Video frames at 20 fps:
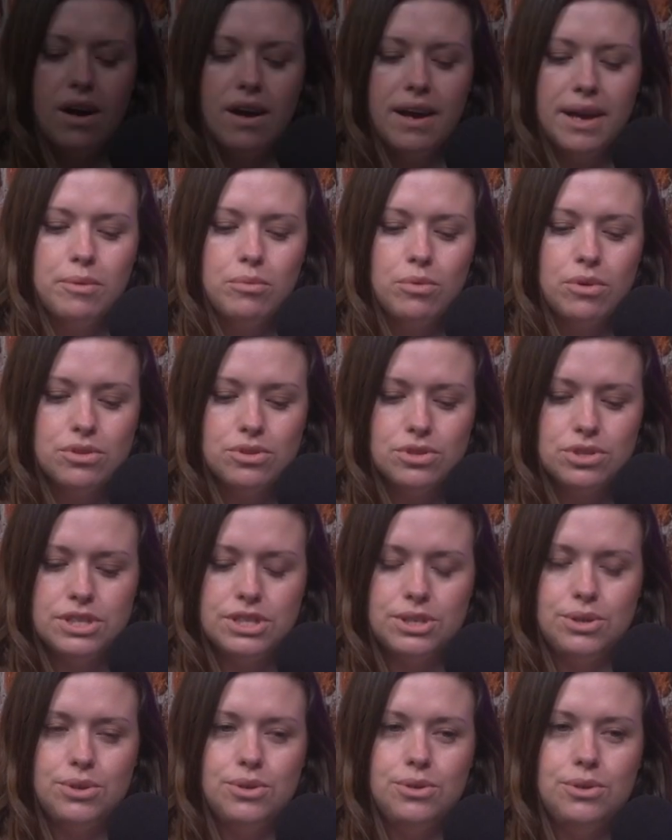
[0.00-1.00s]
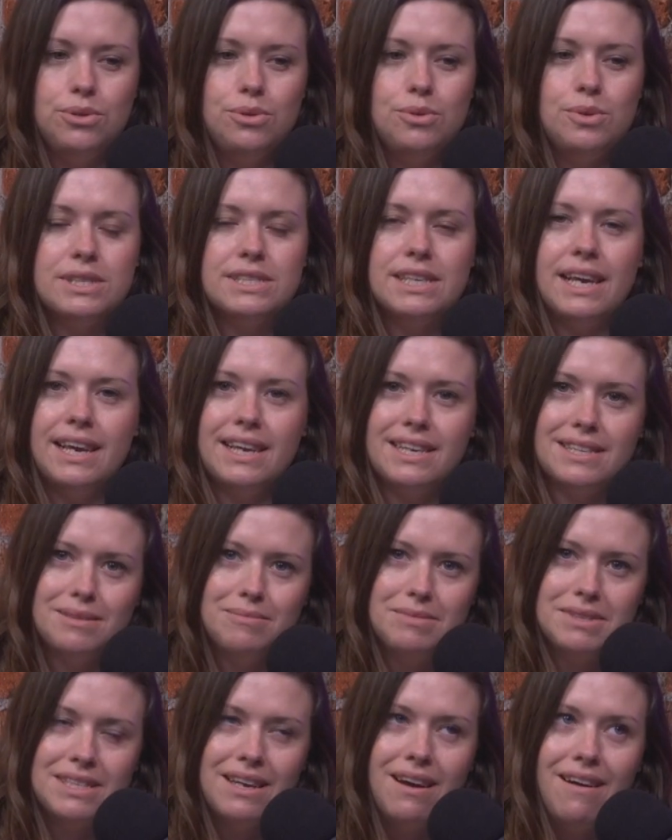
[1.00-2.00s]
I want to take
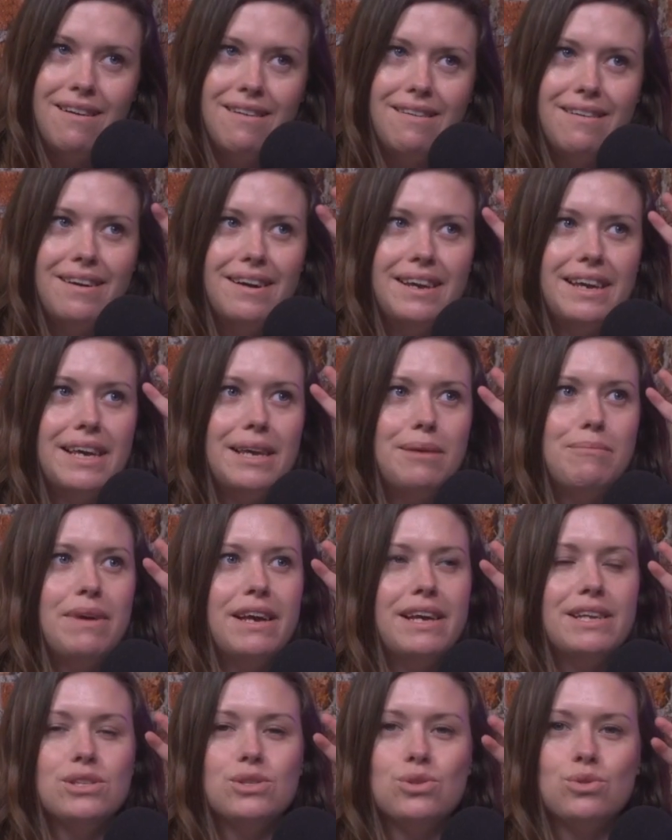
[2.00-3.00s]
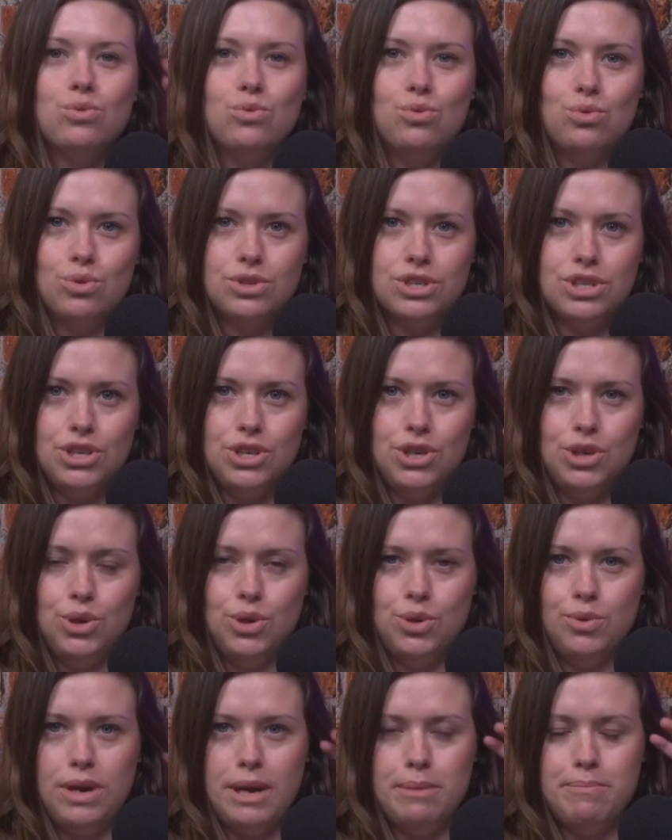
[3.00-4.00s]
some time and talk to
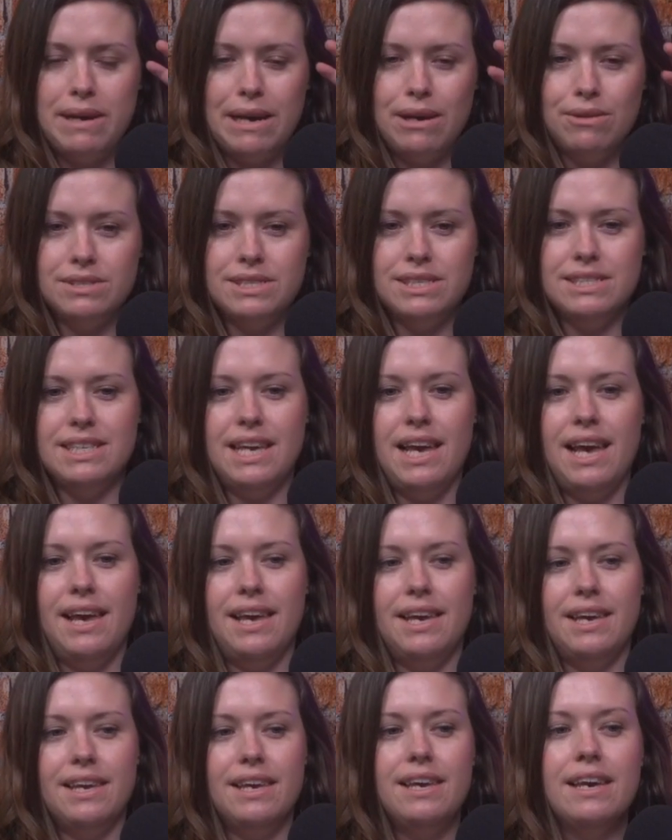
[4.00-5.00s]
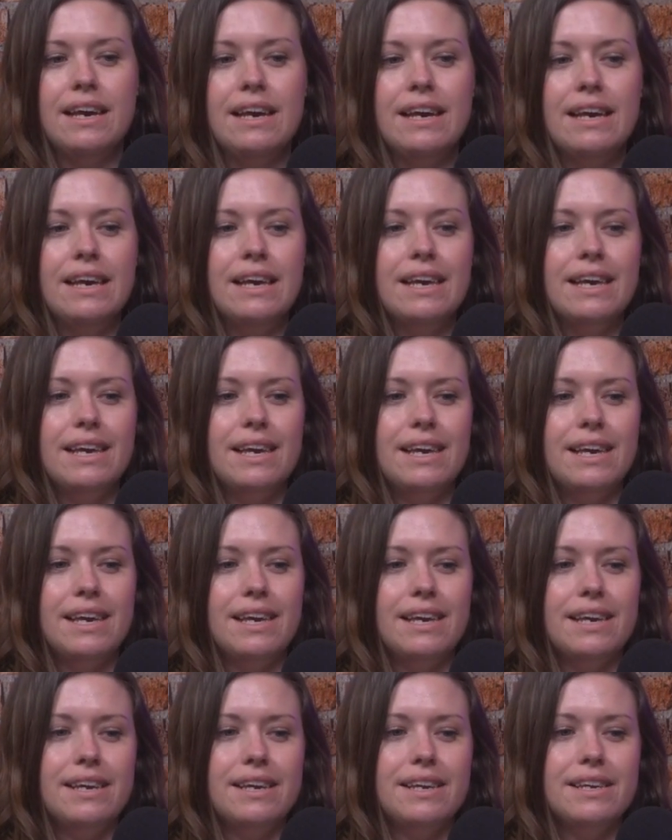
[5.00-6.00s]
you about today
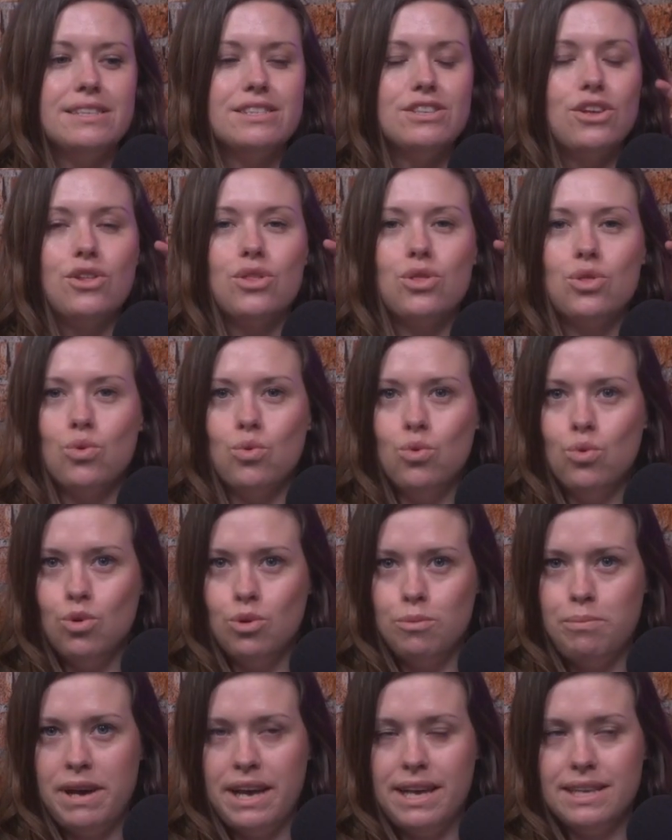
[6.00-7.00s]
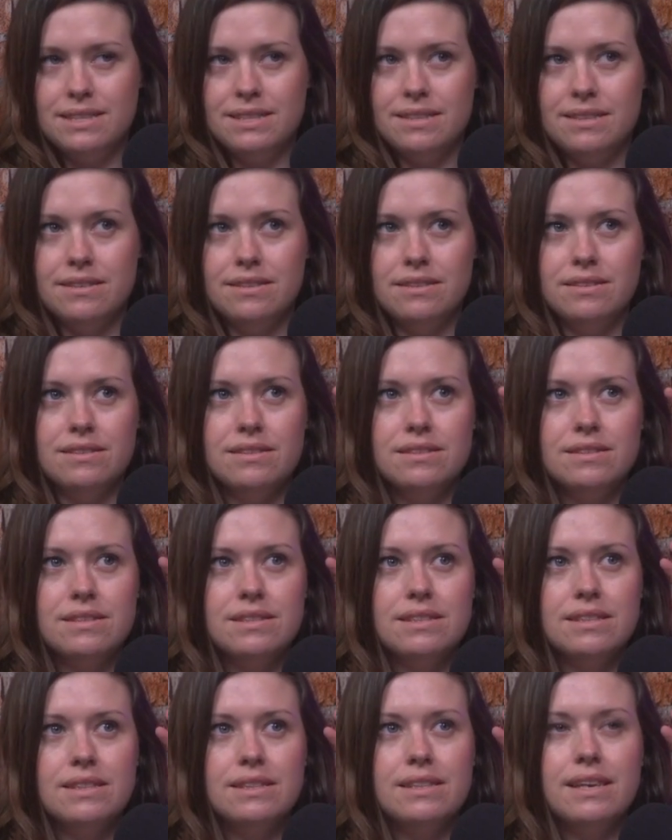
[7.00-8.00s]
is thought patterns
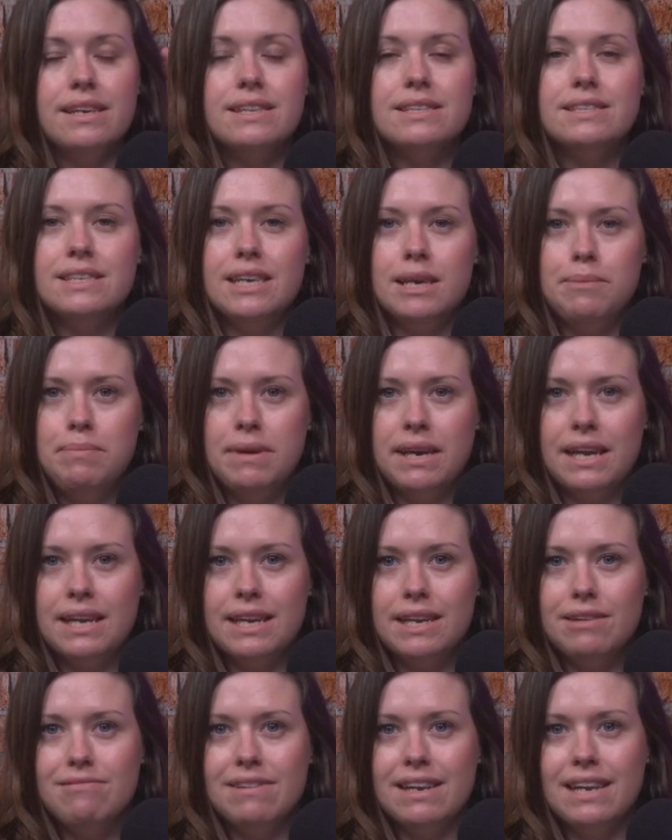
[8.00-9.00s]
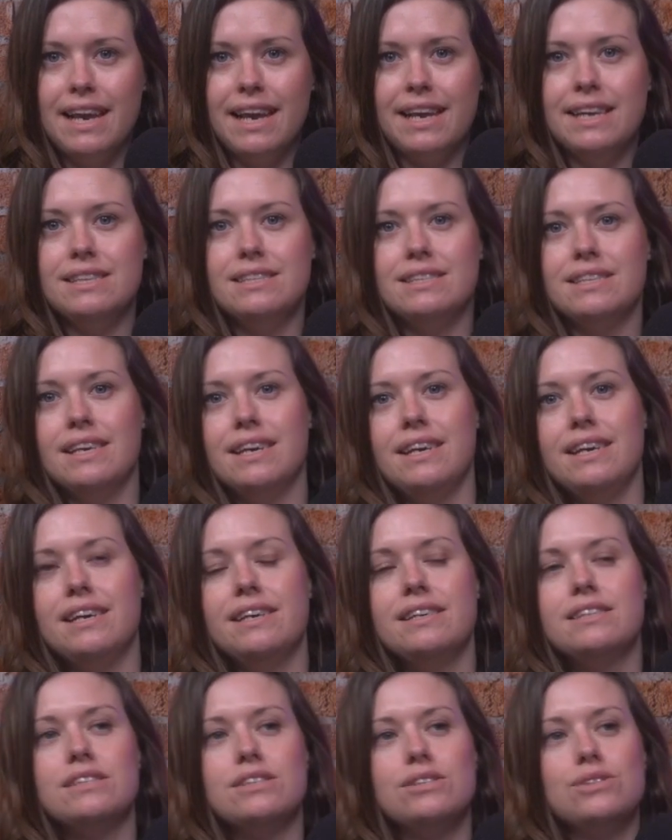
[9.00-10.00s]
that are typically
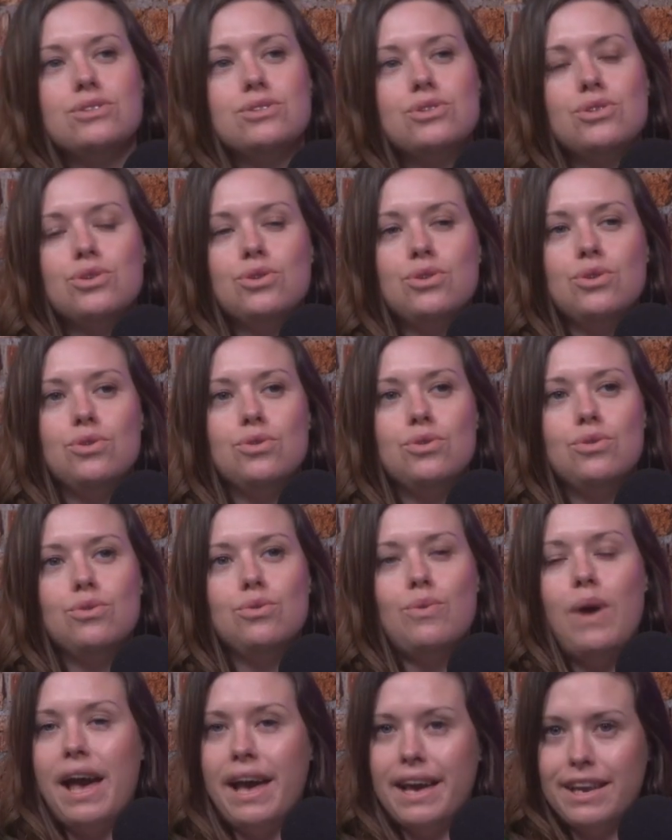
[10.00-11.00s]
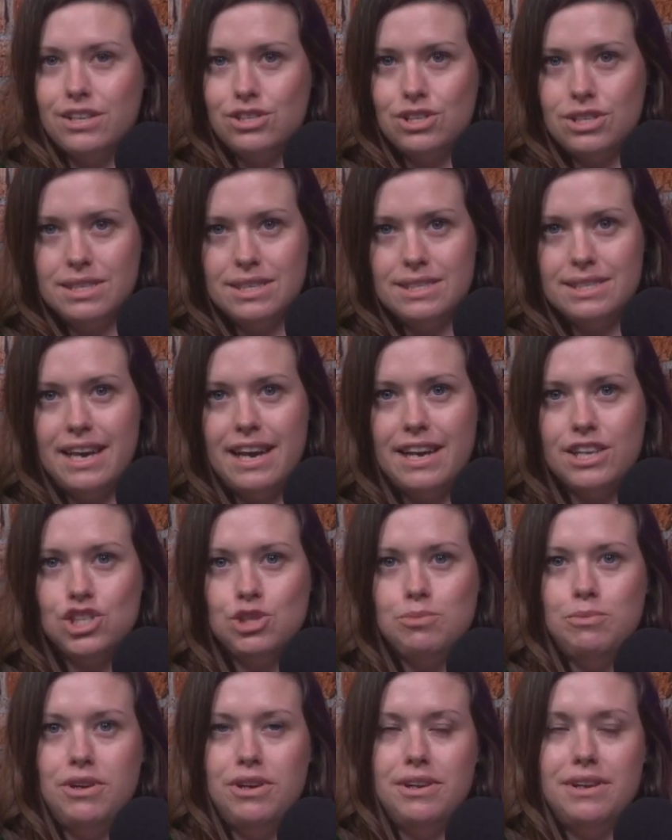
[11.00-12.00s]
related to anxious
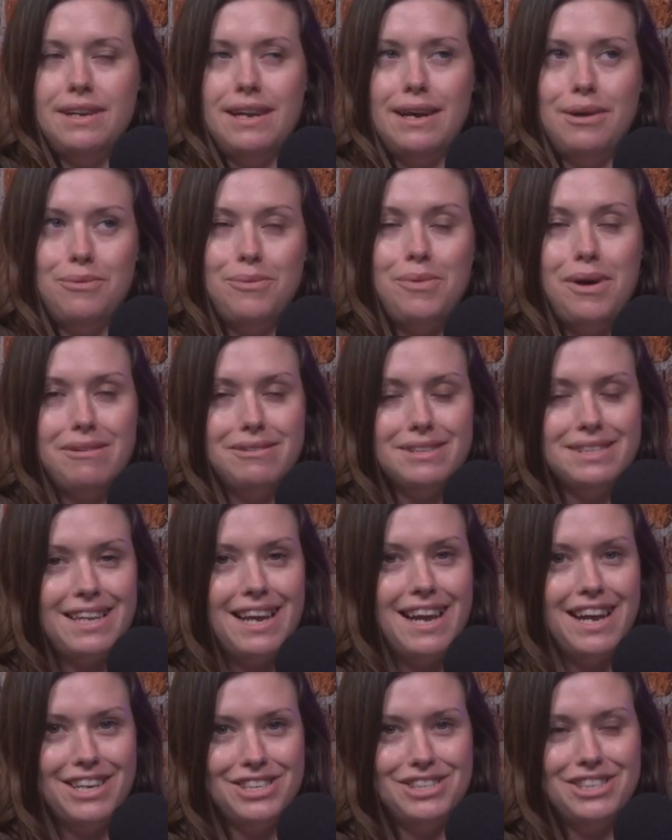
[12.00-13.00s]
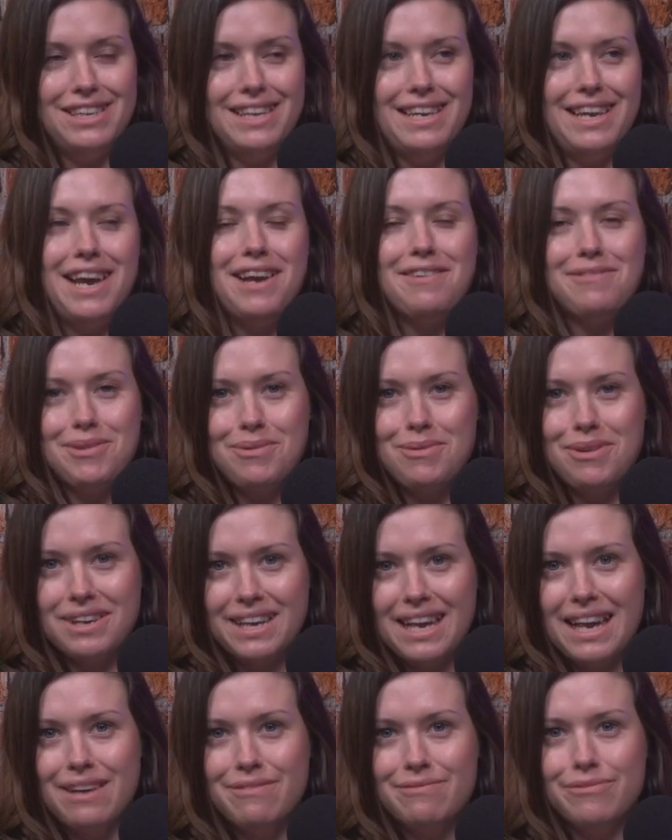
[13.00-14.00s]
attachment. Now, whilst actually everyone
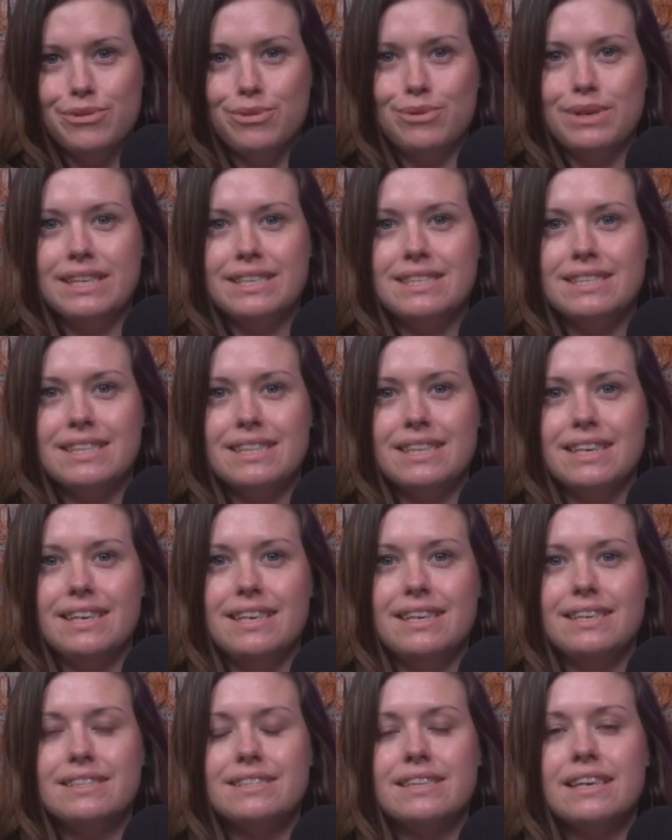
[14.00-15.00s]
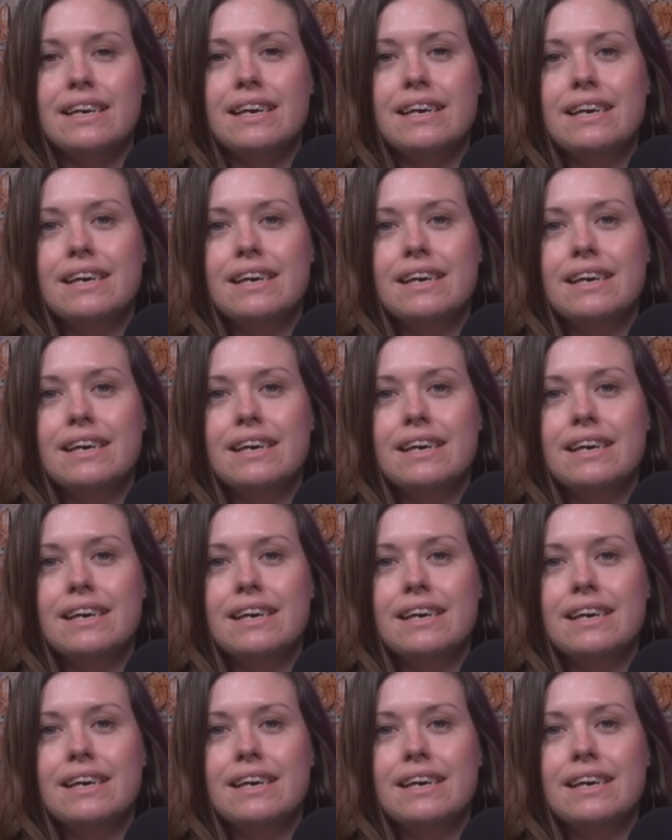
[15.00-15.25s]
can fall into these,